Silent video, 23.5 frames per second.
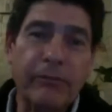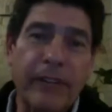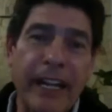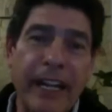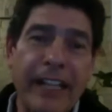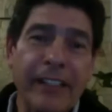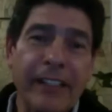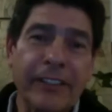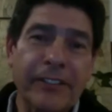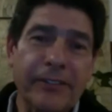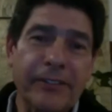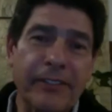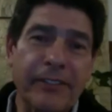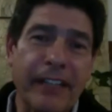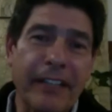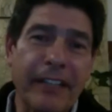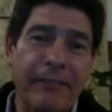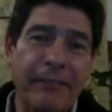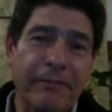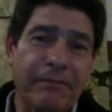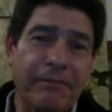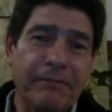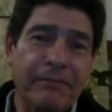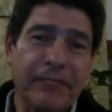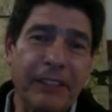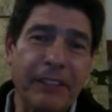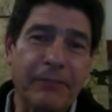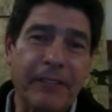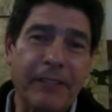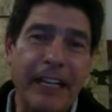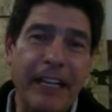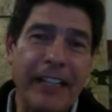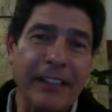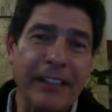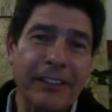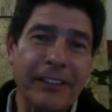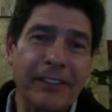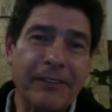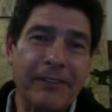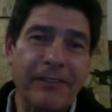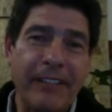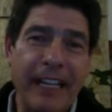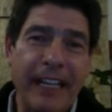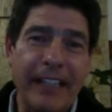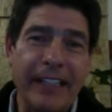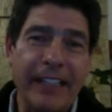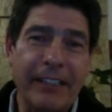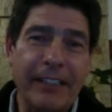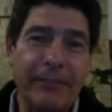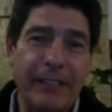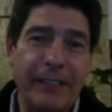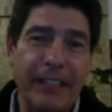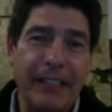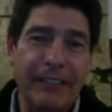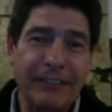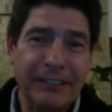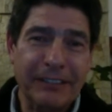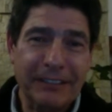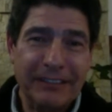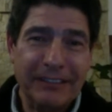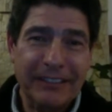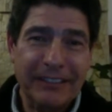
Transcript: rails, right? The rails flying around.